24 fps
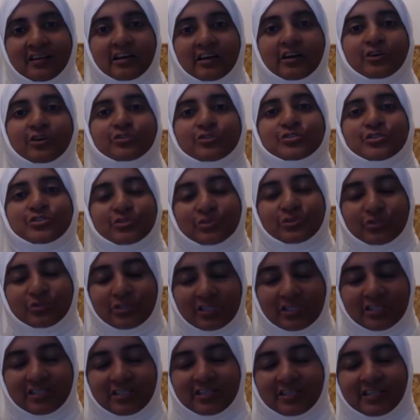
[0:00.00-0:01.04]
How
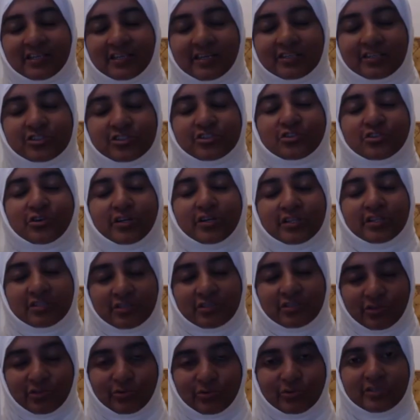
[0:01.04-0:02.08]
to enjoin
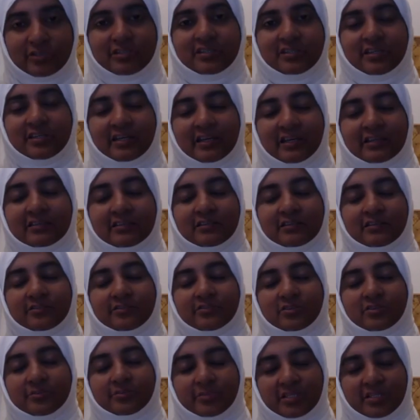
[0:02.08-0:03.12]
the good and
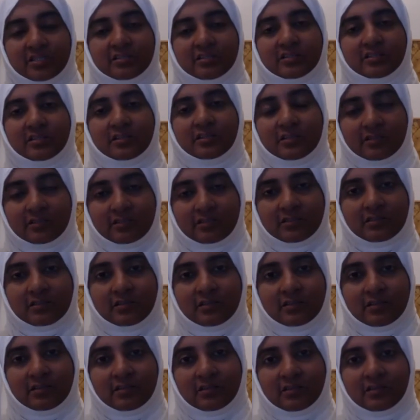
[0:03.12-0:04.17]
forbid the
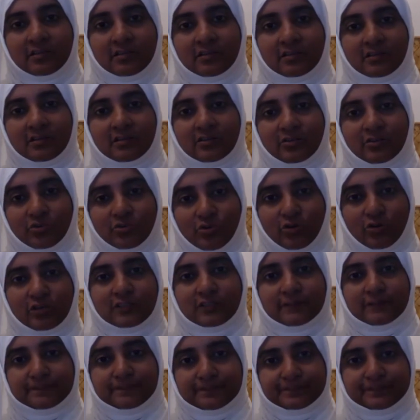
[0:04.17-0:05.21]

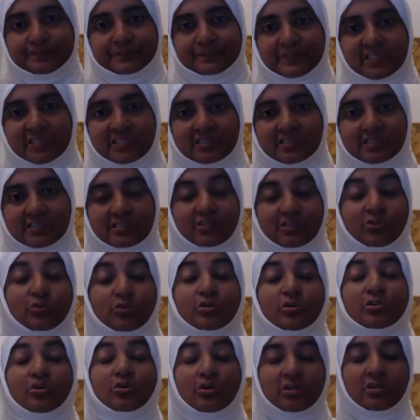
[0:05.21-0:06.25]
wrong. This is a
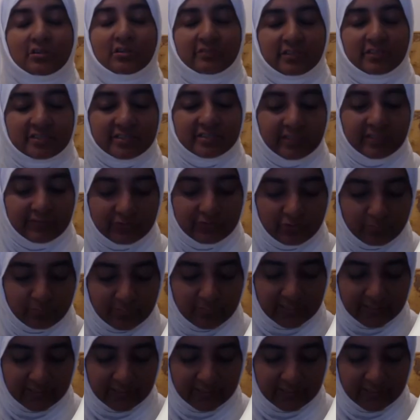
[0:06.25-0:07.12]
role all of us have to